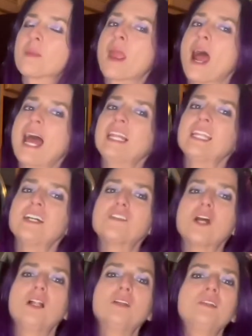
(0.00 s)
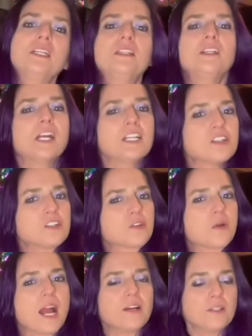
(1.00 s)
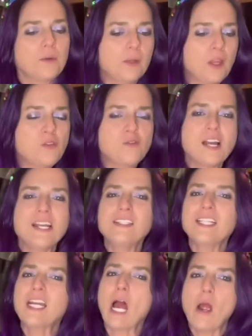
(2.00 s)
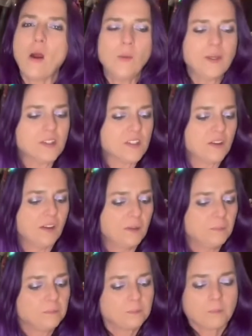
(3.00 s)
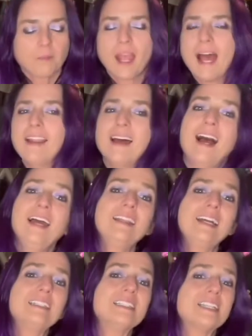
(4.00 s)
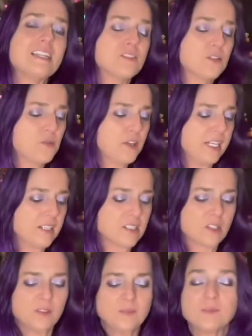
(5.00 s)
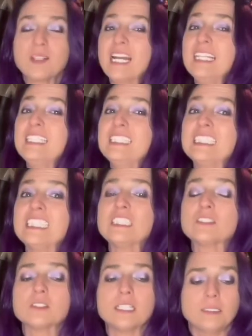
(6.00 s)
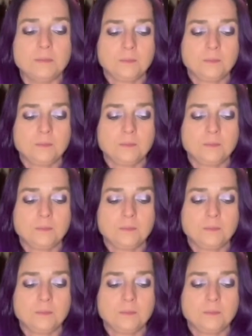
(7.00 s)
I left all of it in there. I just ground it really fine like I always do. And I like the taste of weed, so I think it tastes great.